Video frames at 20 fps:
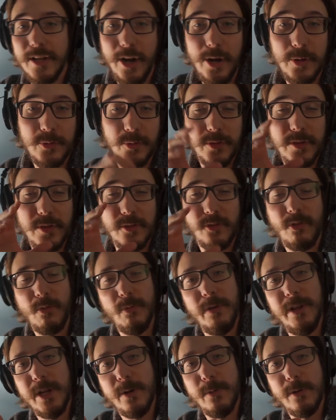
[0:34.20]
Alright, so this
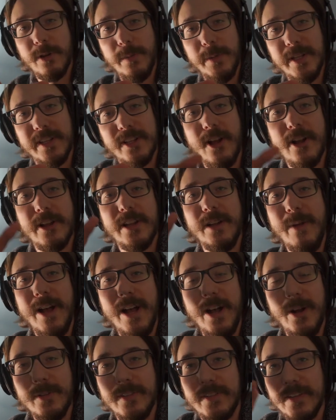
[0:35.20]
week we're going to be talking
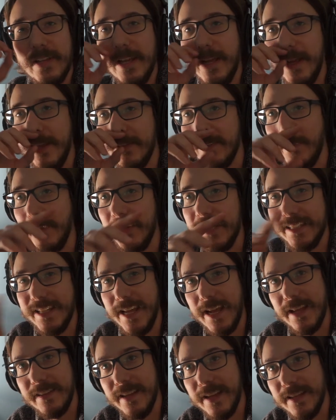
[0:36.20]
about something
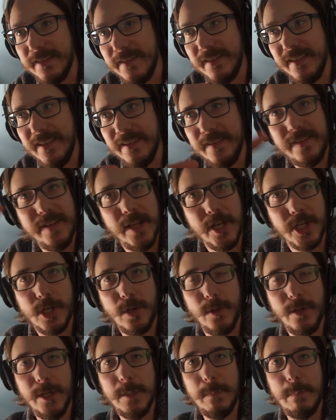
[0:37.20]
that's
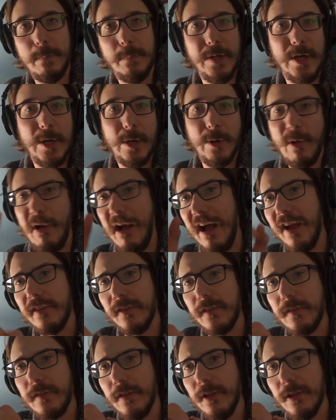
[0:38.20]
essential in beer. Now,
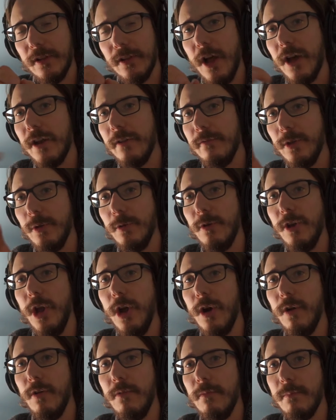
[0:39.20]
as a lot of you
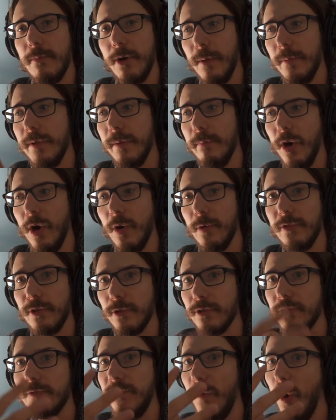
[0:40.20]
know, probably most,
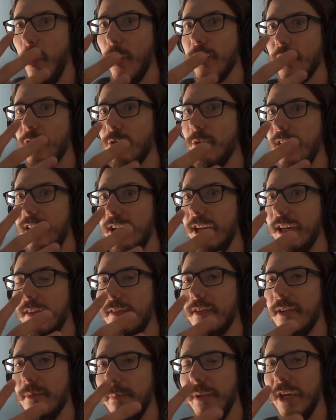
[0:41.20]
there's four
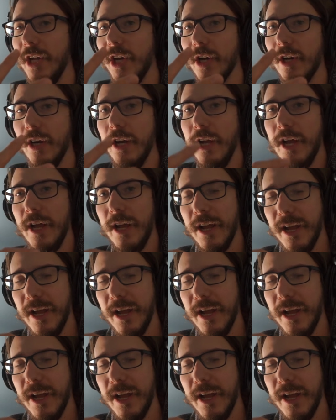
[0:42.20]
ingredients in beer.